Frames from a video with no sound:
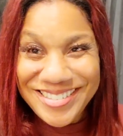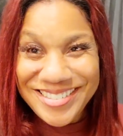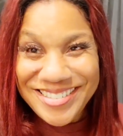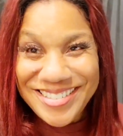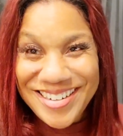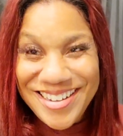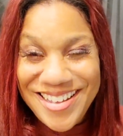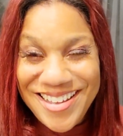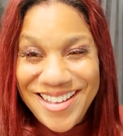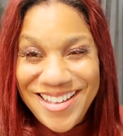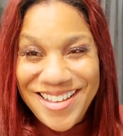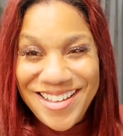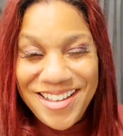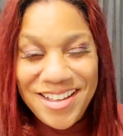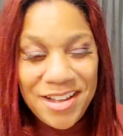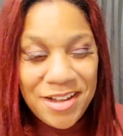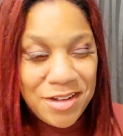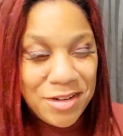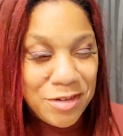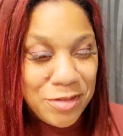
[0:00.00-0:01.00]

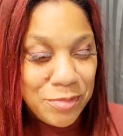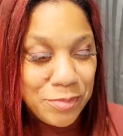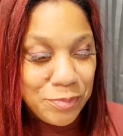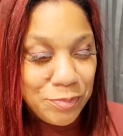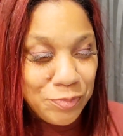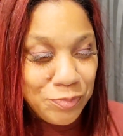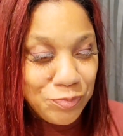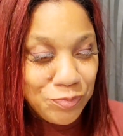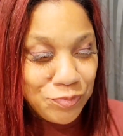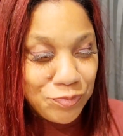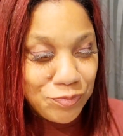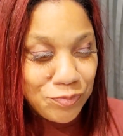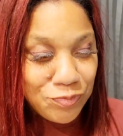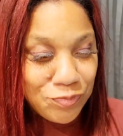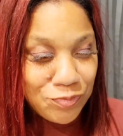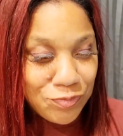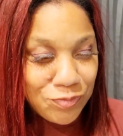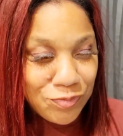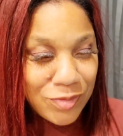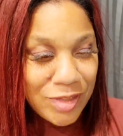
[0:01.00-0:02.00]
I didn't
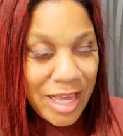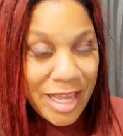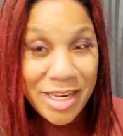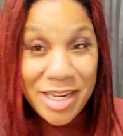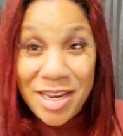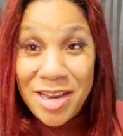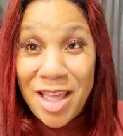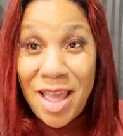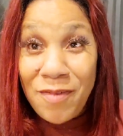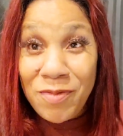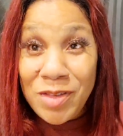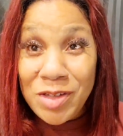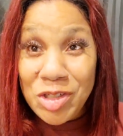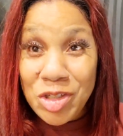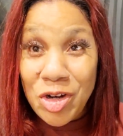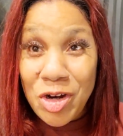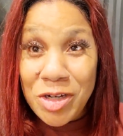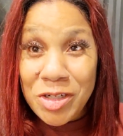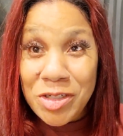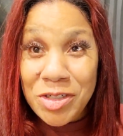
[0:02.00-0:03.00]
have to charge the
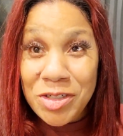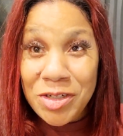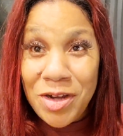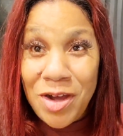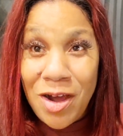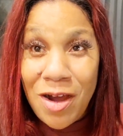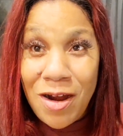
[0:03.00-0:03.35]
car